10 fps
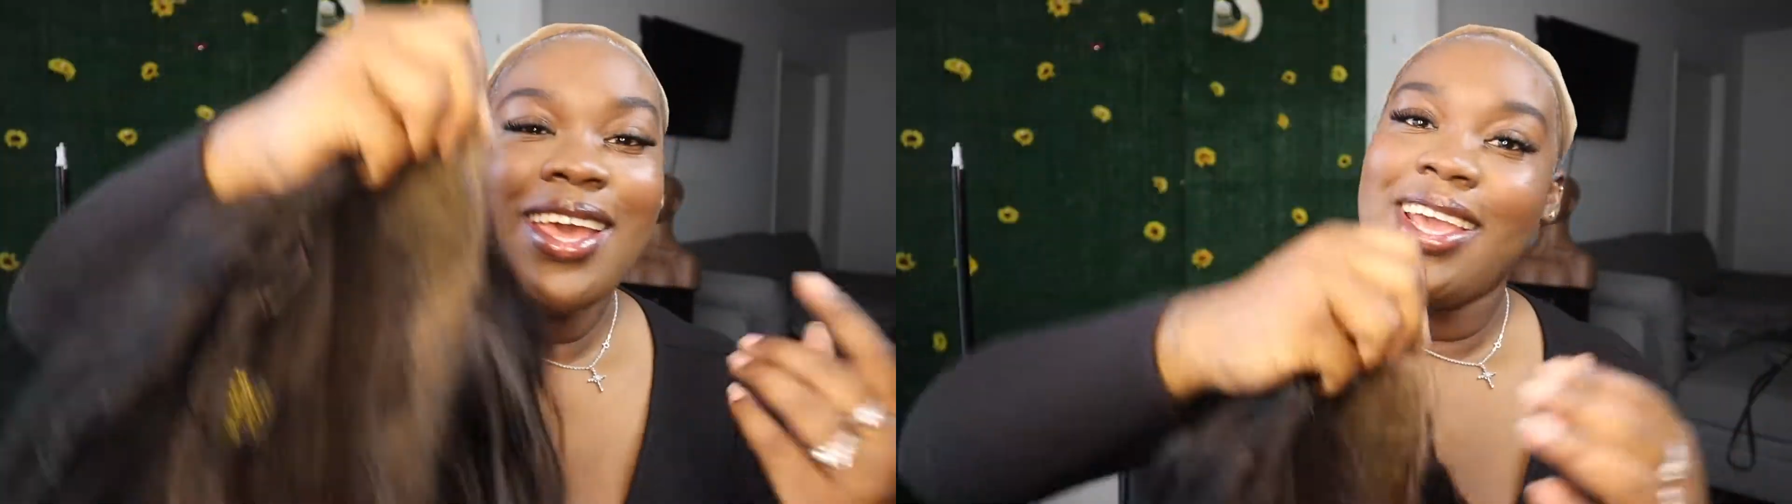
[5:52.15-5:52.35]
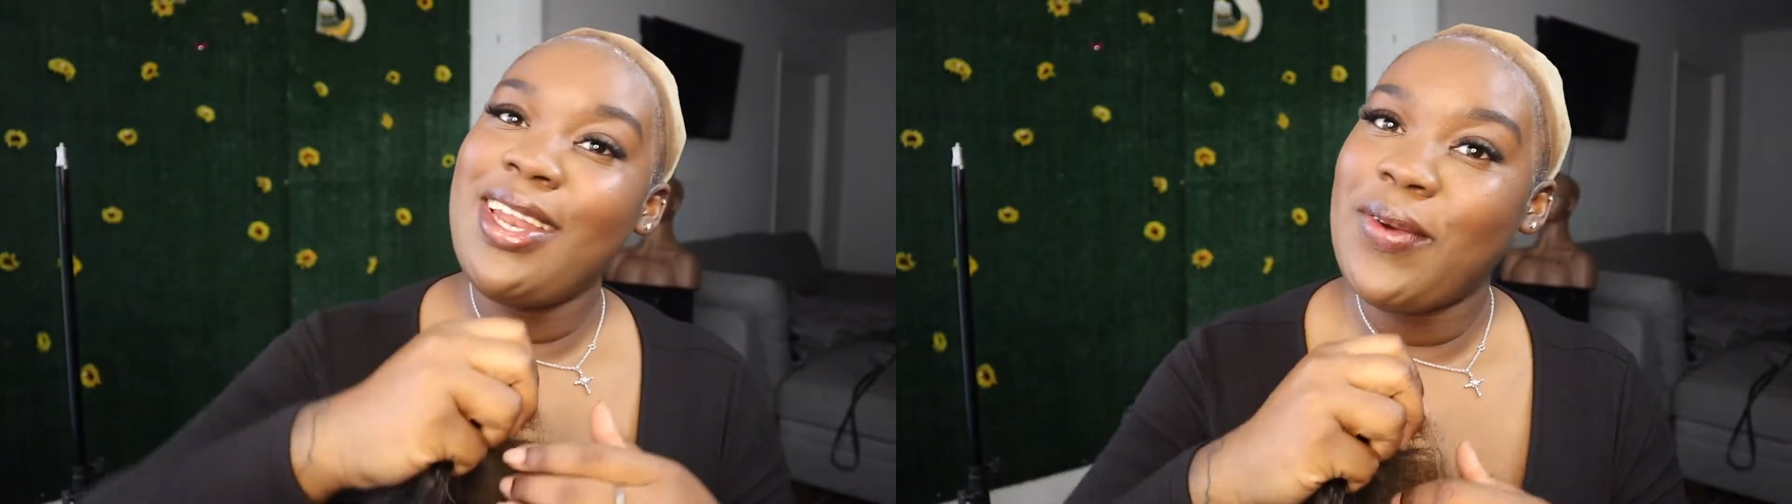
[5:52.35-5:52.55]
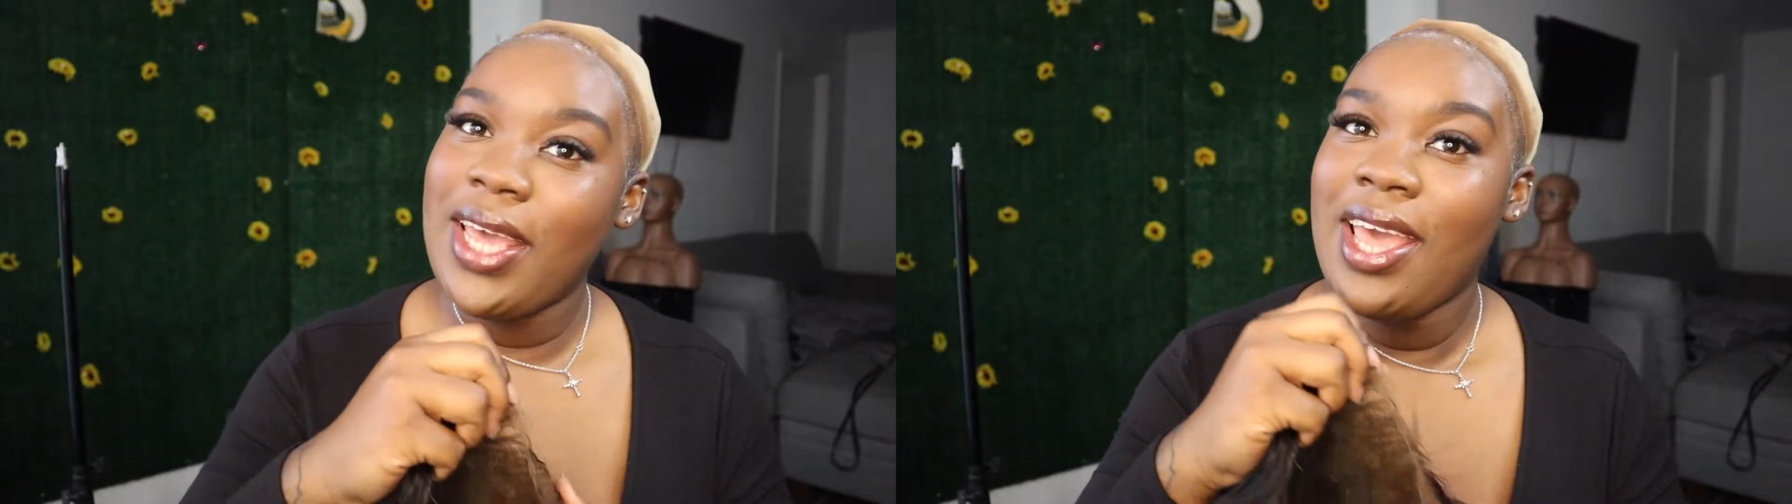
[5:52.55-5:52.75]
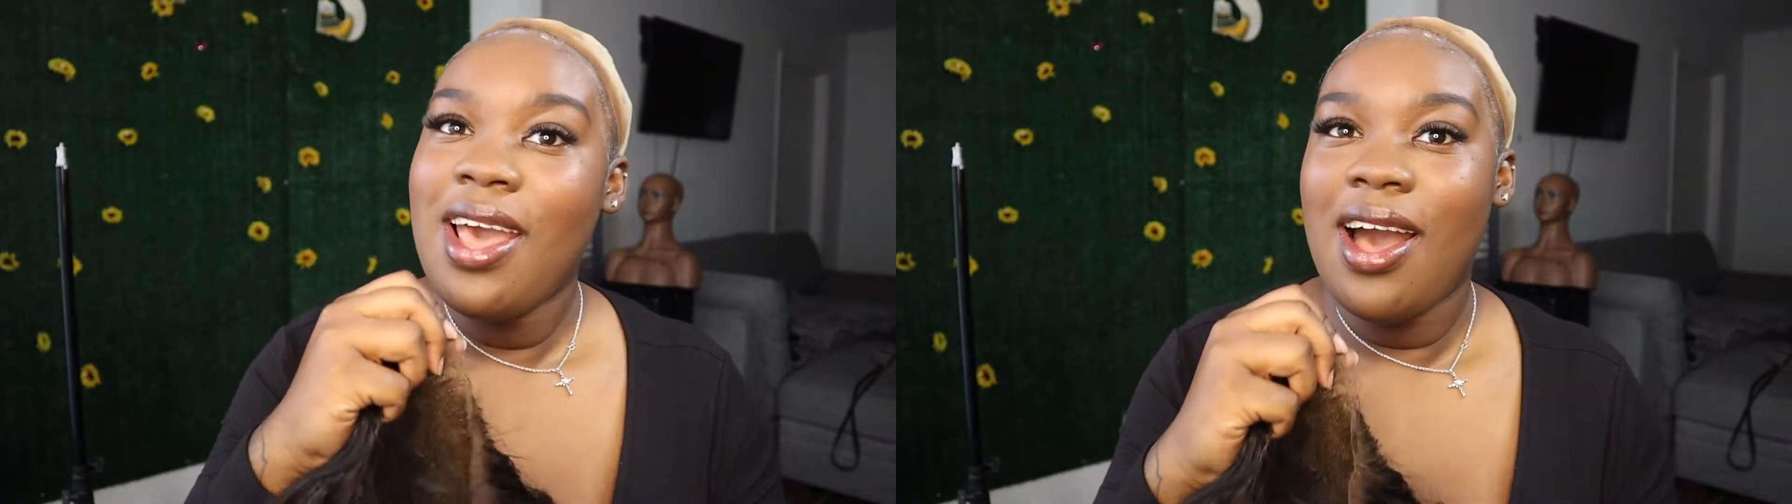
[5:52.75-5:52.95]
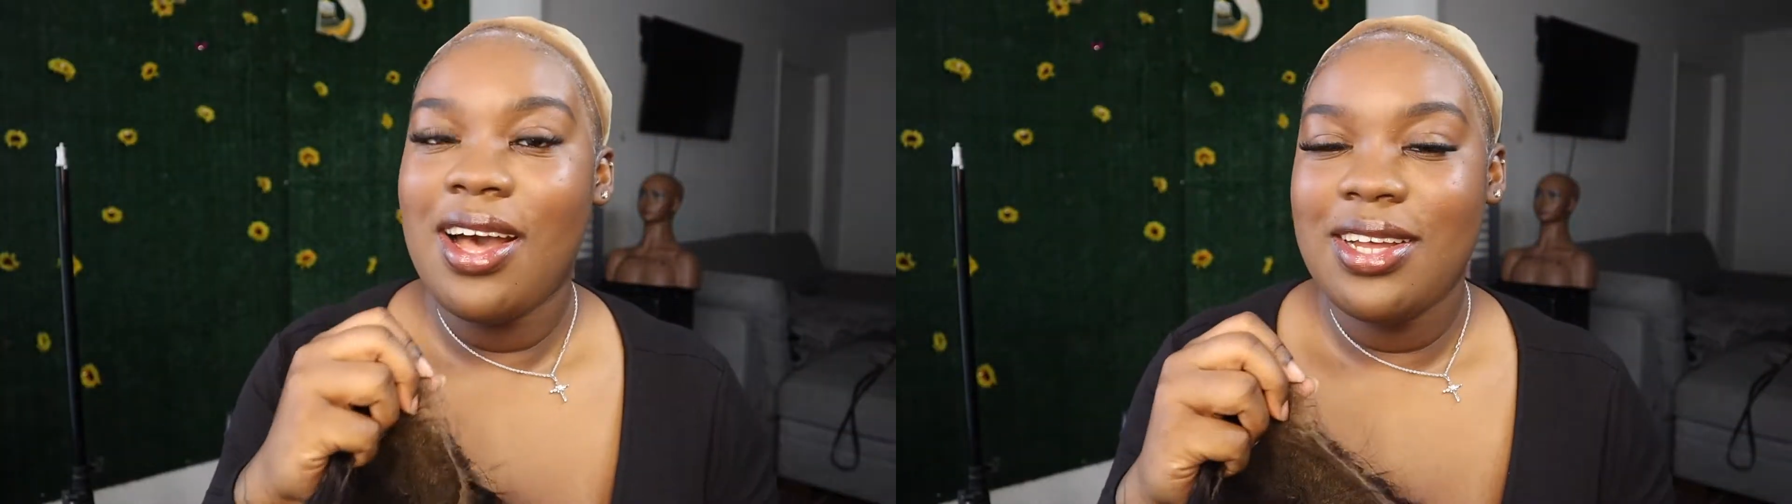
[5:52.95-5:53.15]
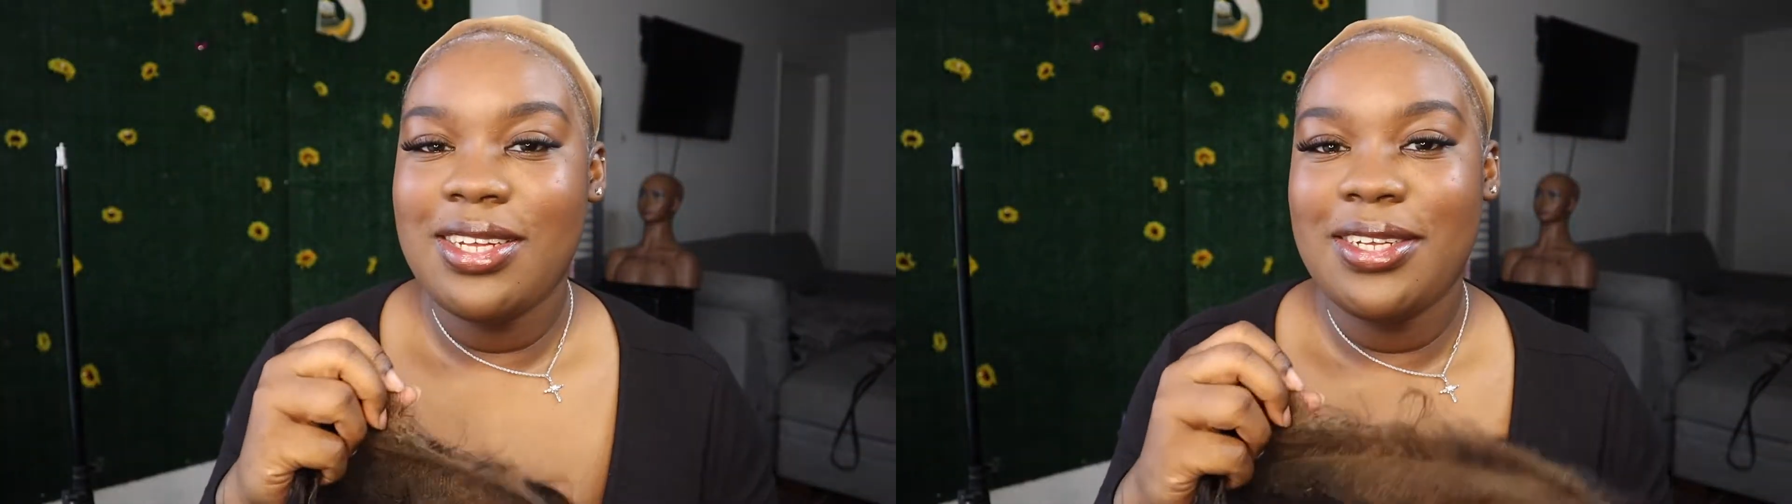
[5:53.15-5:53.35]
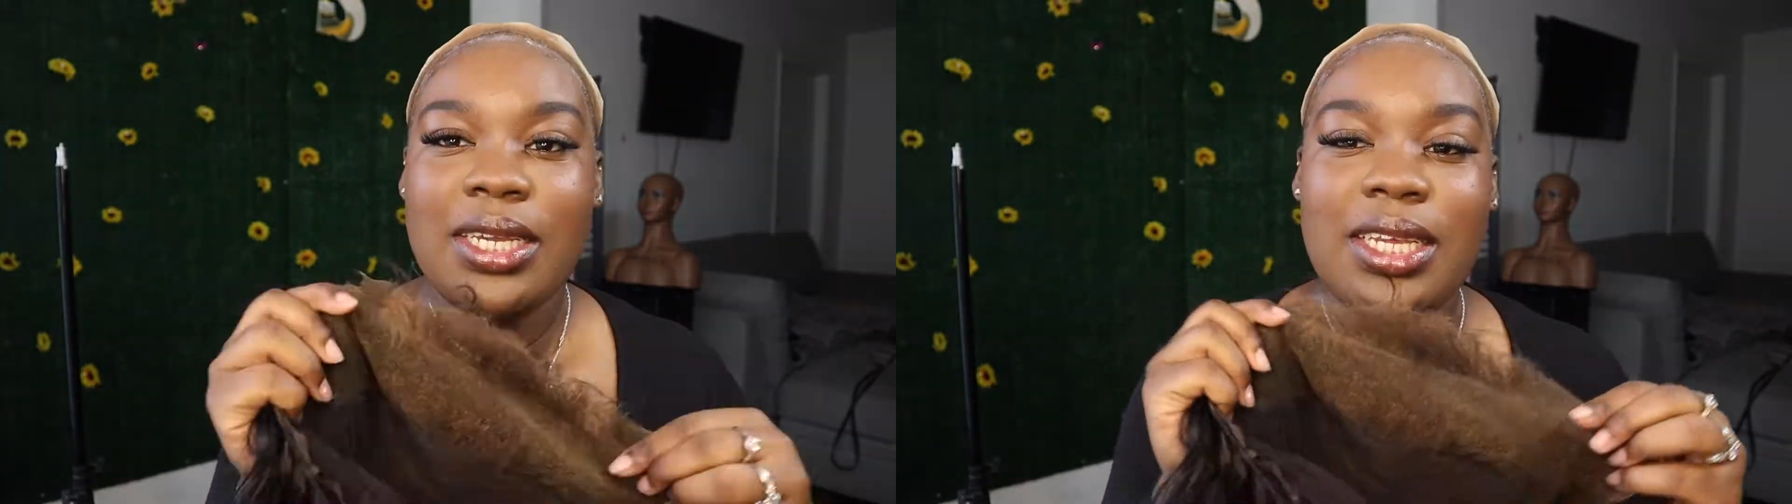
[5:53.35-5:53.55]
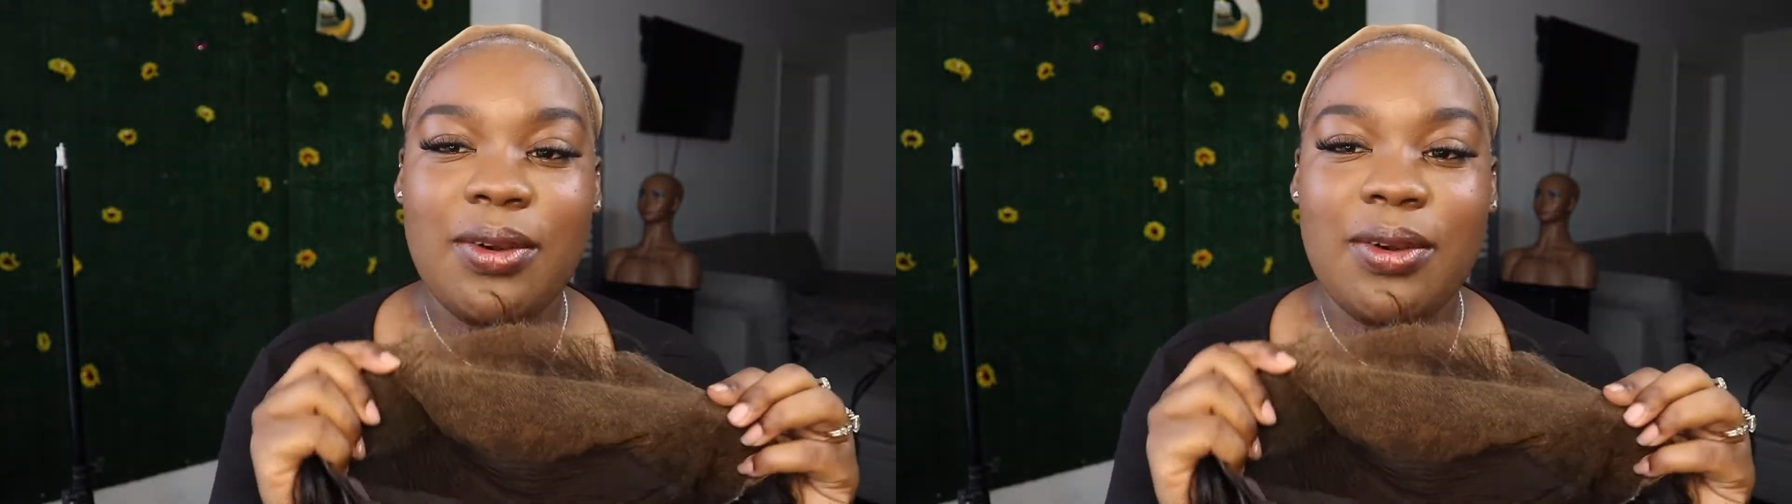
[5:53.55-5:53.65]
Anyway, yeah,